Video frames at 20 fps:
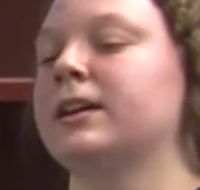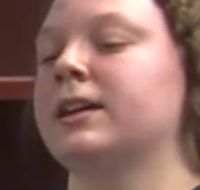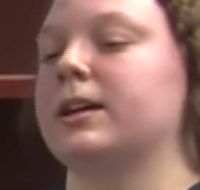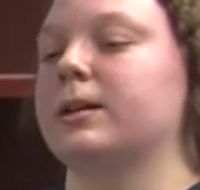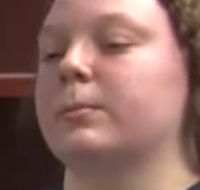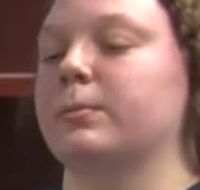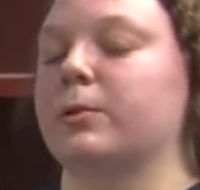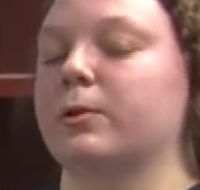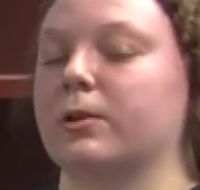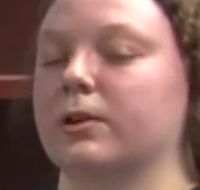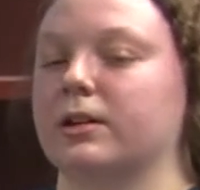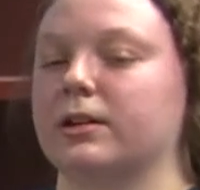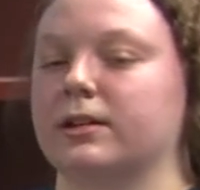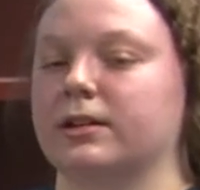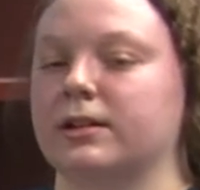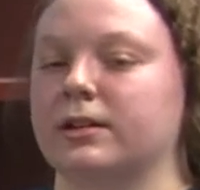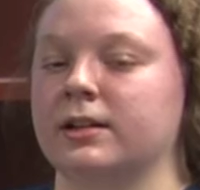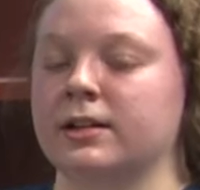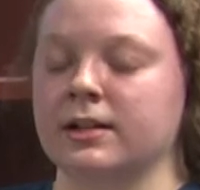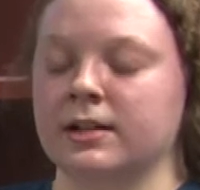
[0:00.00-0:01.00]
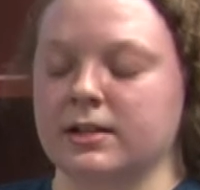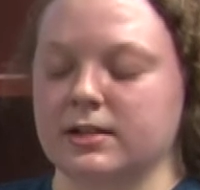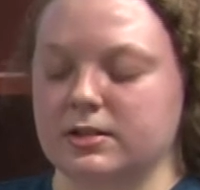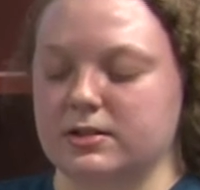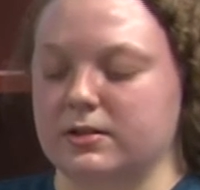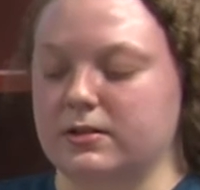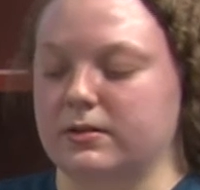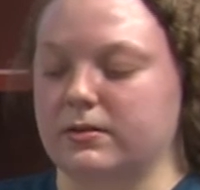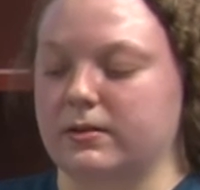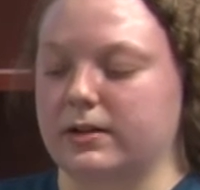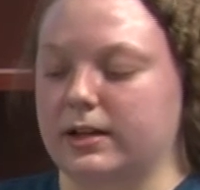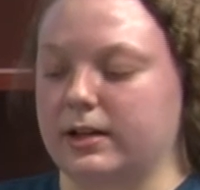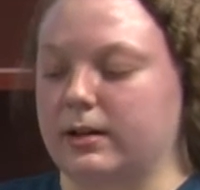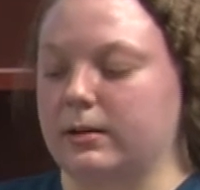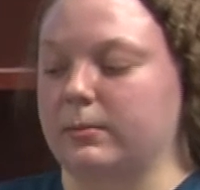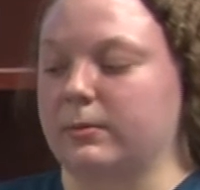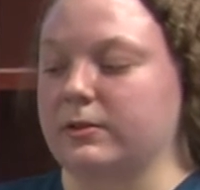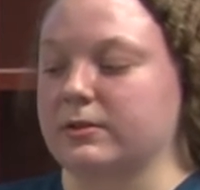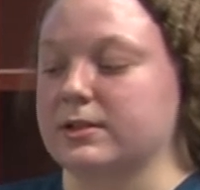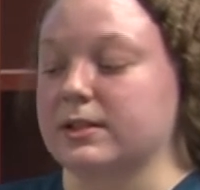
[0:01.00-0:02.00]
important to an
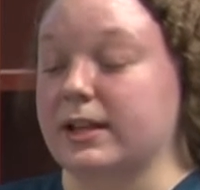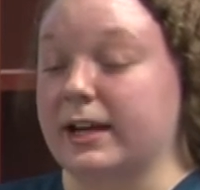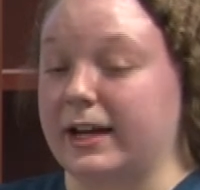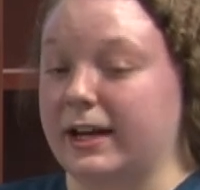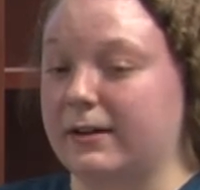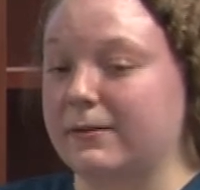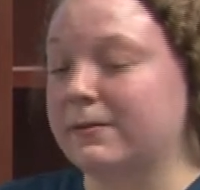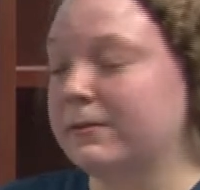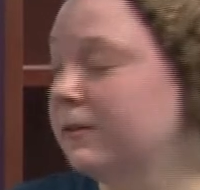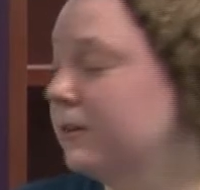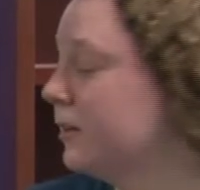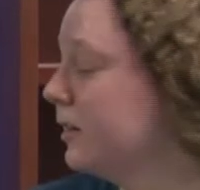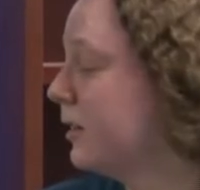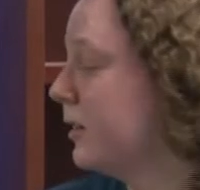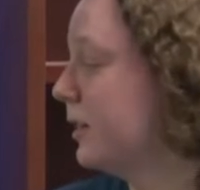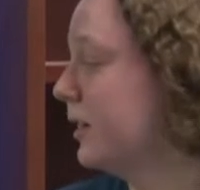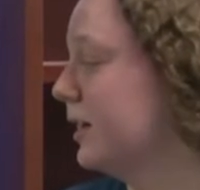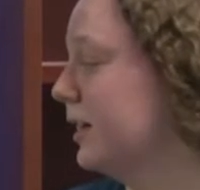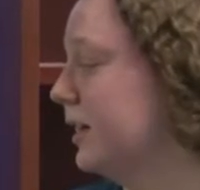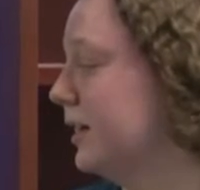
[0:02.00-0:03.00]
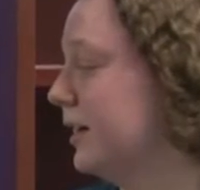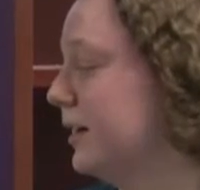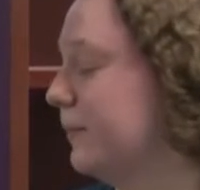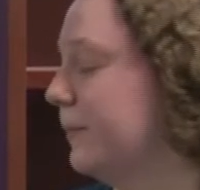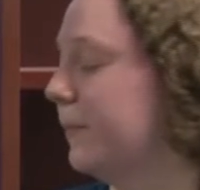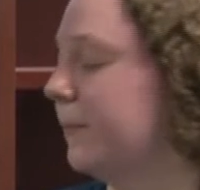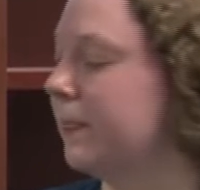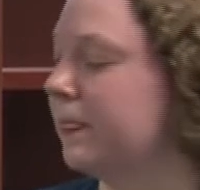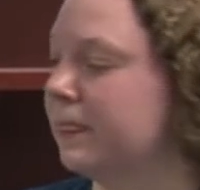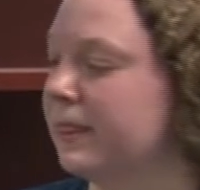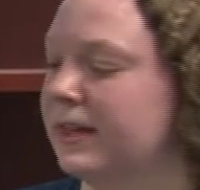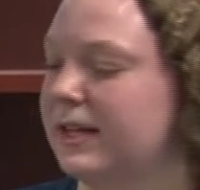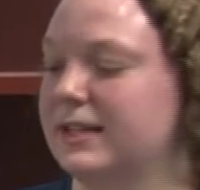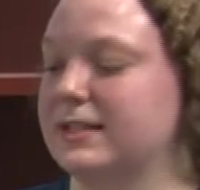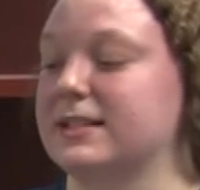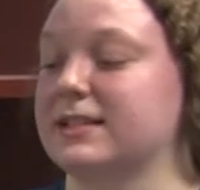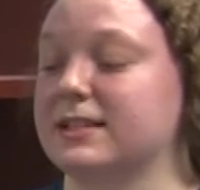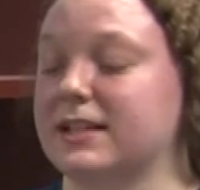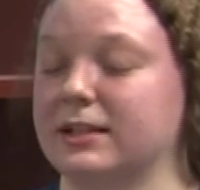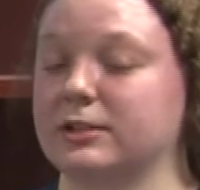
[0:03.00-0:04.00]
animal's life.
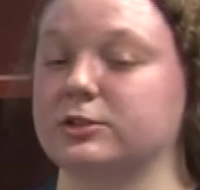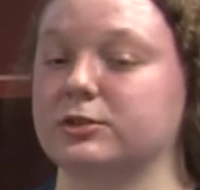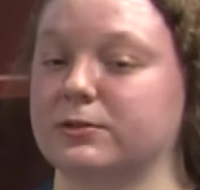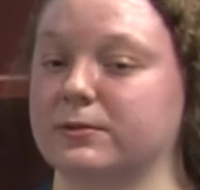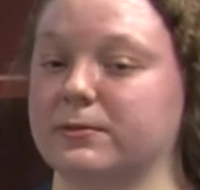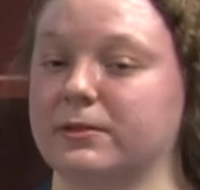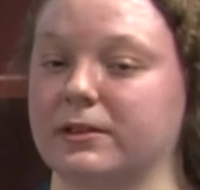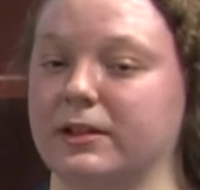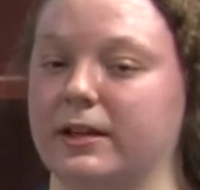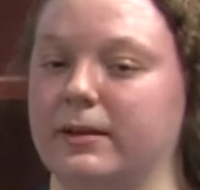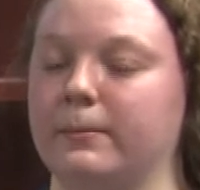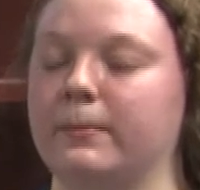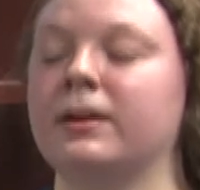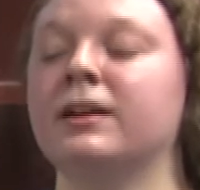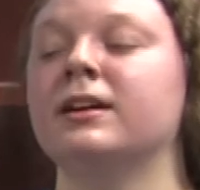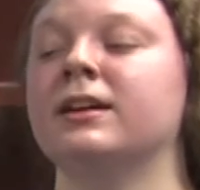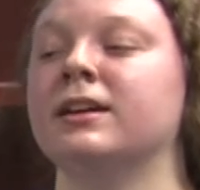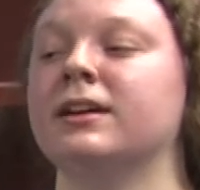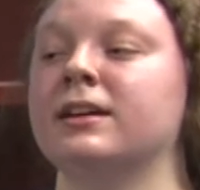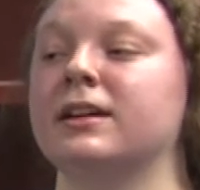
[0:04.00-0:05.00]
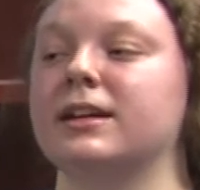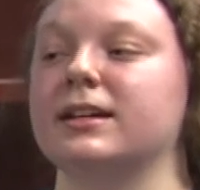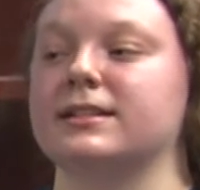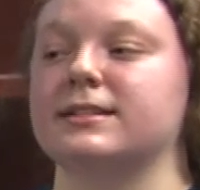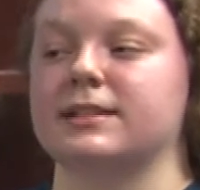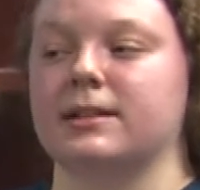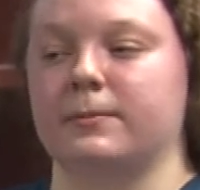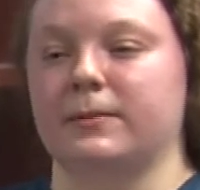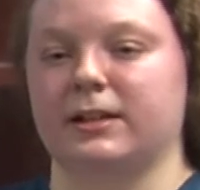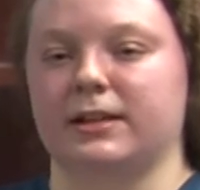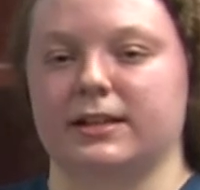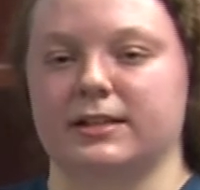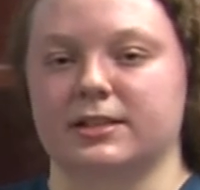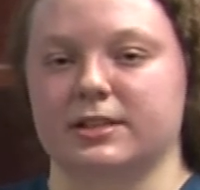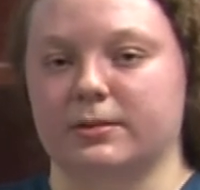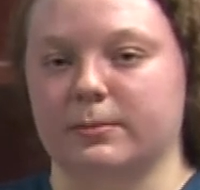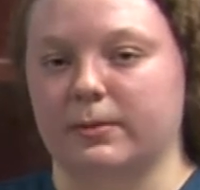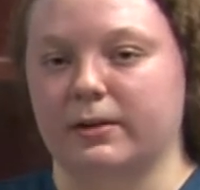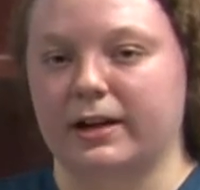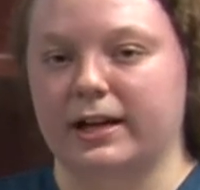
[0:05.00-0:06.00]
It's essential for them. It stimulates
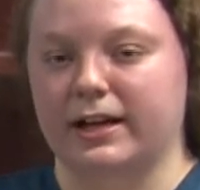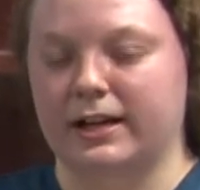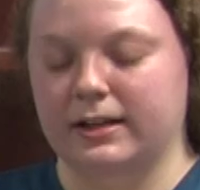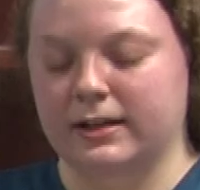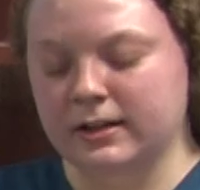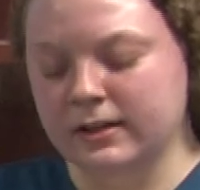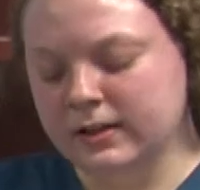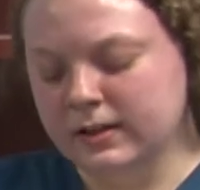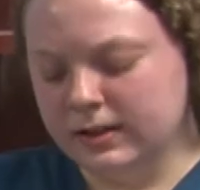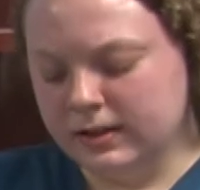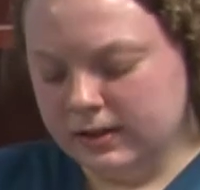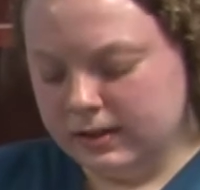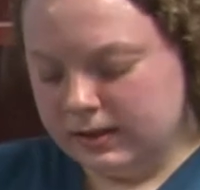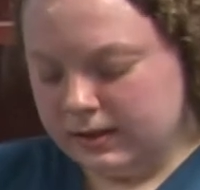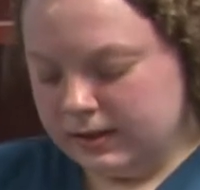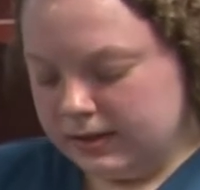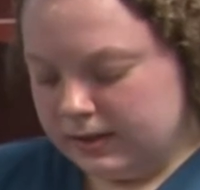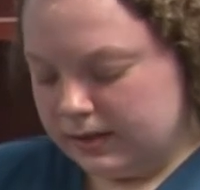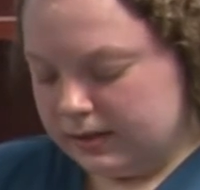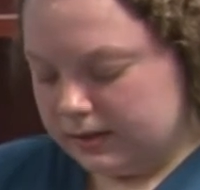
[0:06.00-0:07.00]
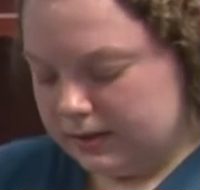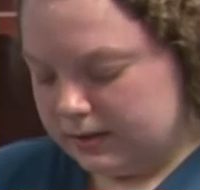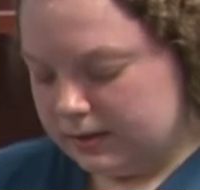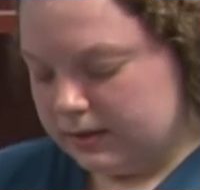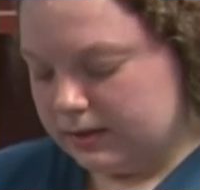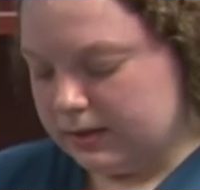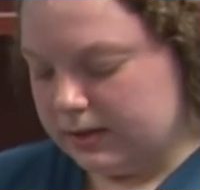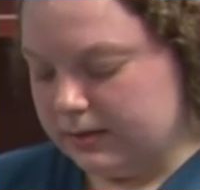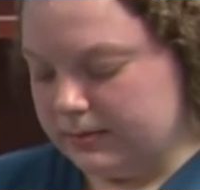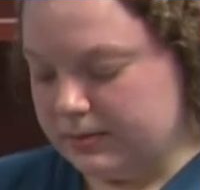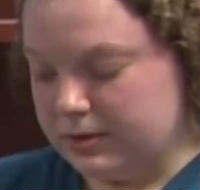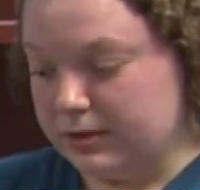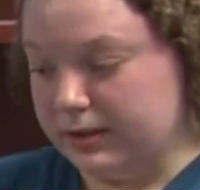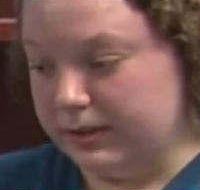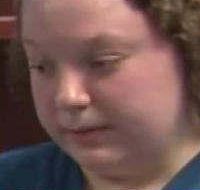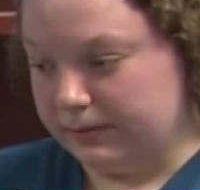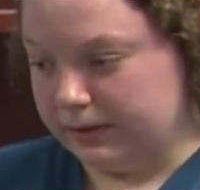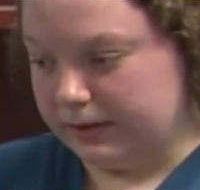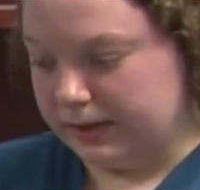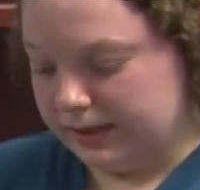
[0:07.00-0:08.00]
their brain, so they
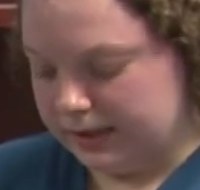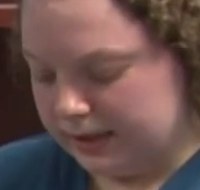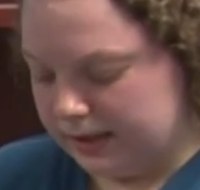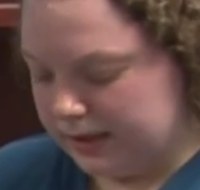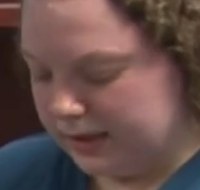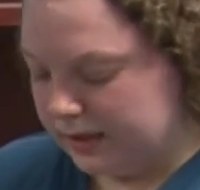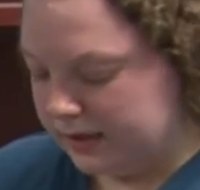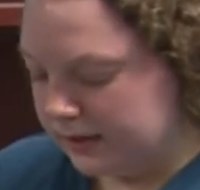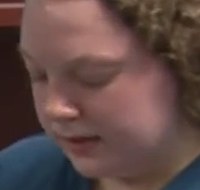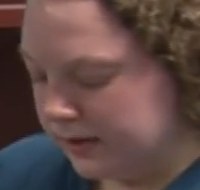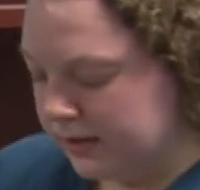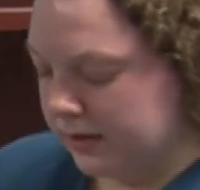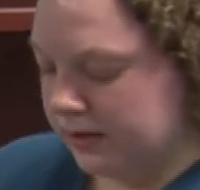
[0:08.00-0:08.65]
really need it.